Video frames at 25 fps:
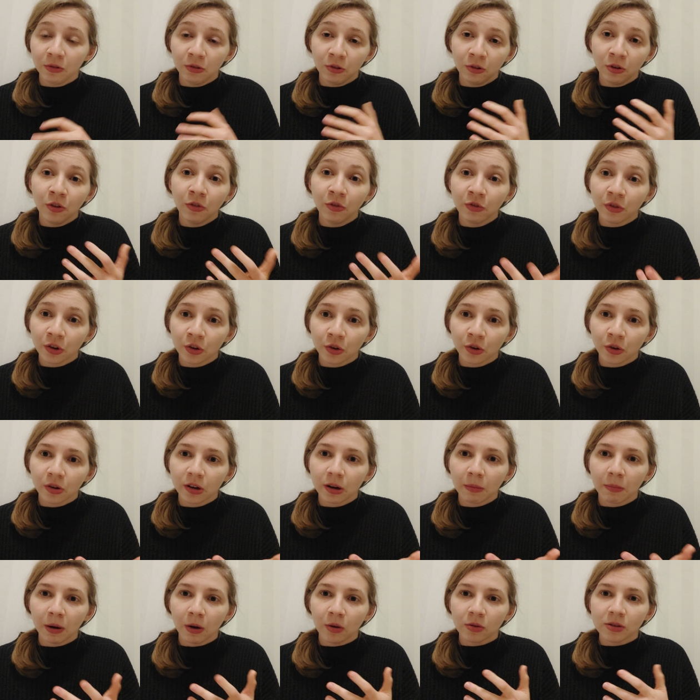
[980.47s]
good for
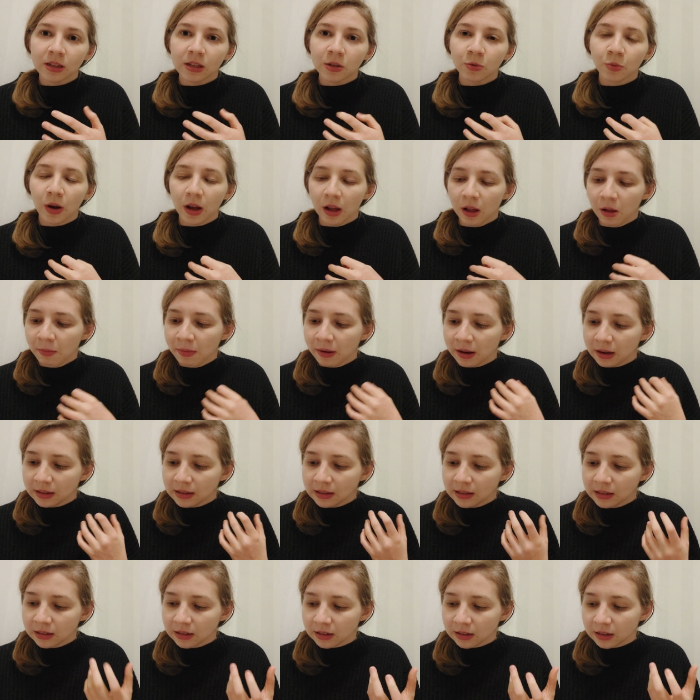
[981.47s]
neurotypicals as well,
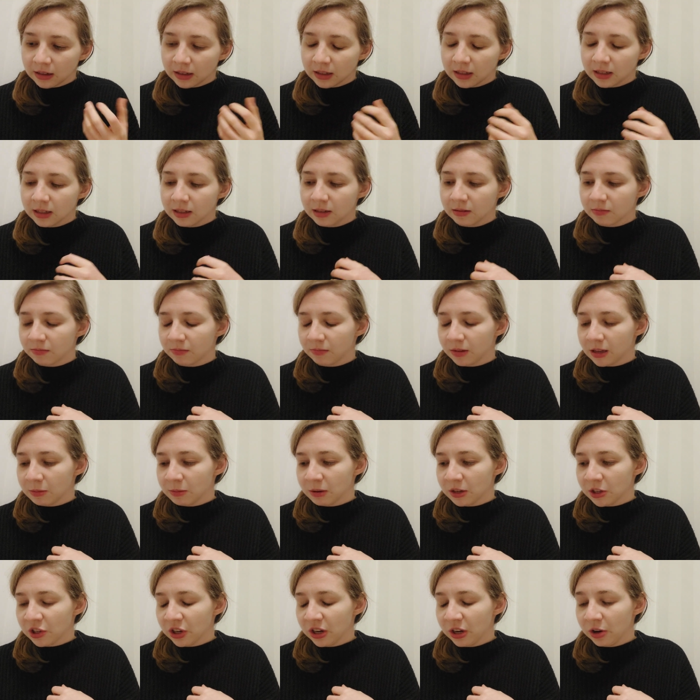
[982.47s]
but it's
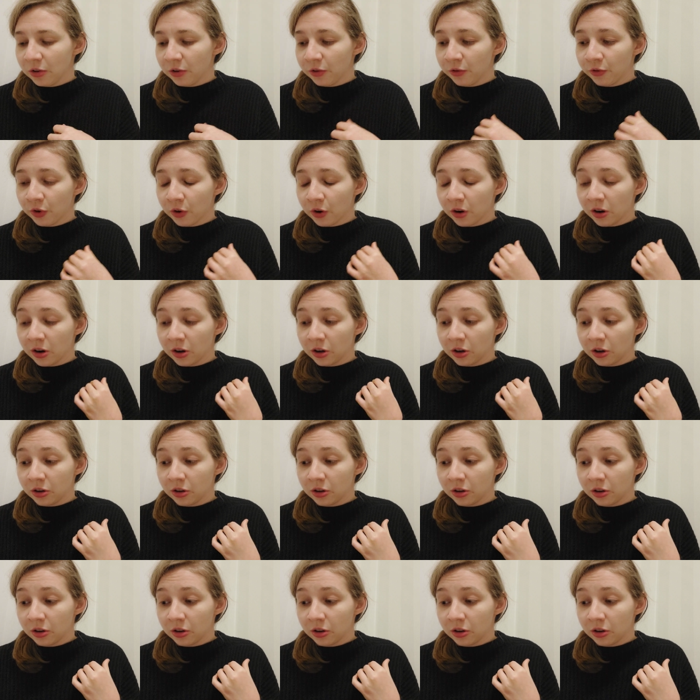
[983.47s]
especially good for